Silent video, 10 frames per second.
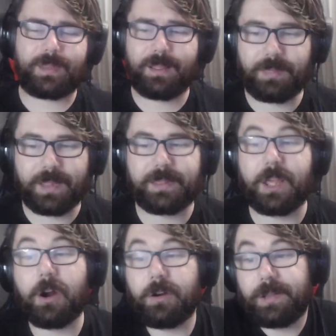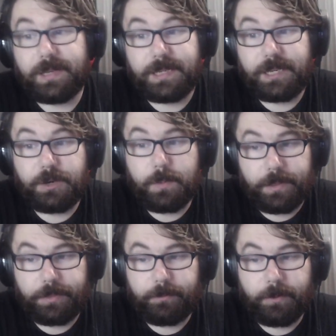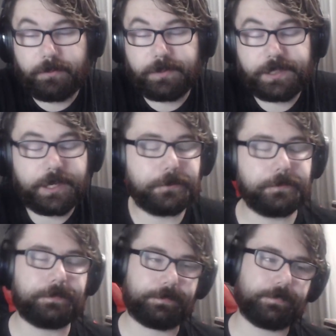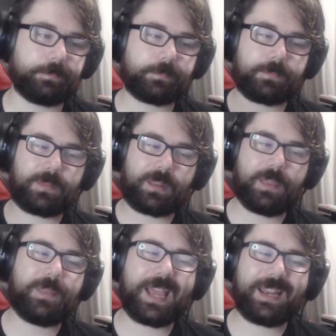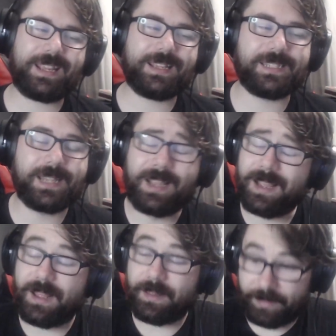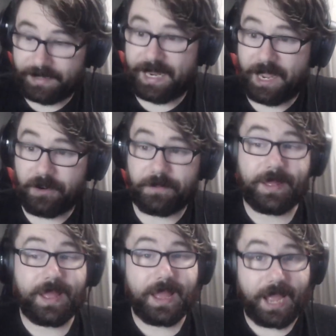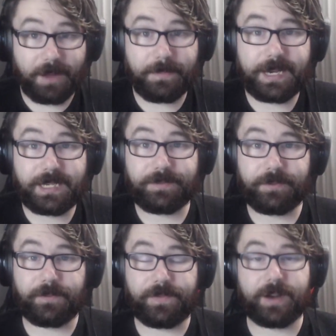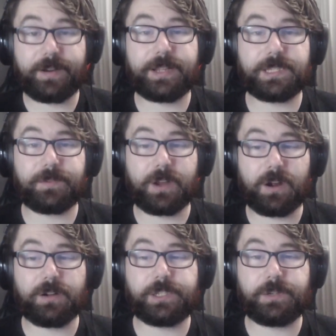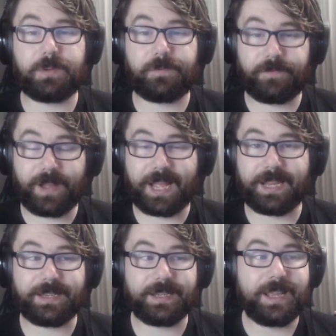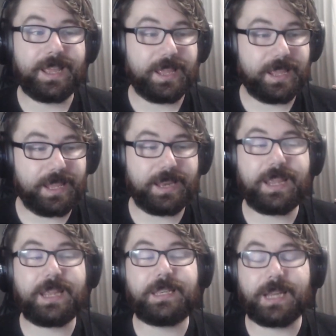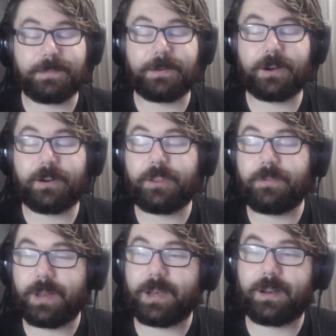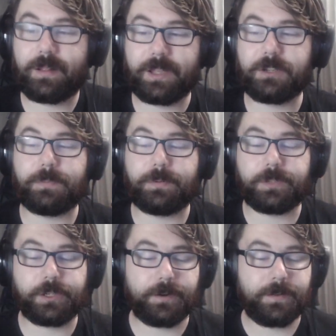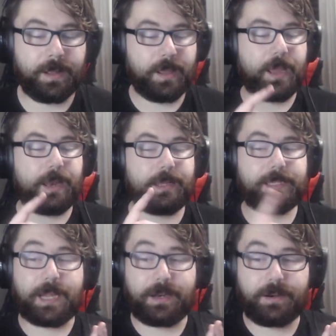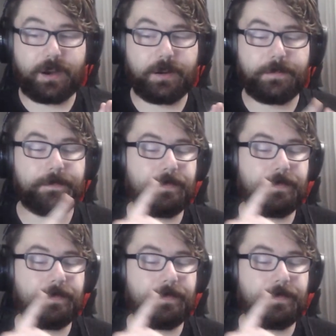let the art continue on through. So that is, let's count them, how many different variants of cards you can find in a Dominaria United collector booster. An extended art,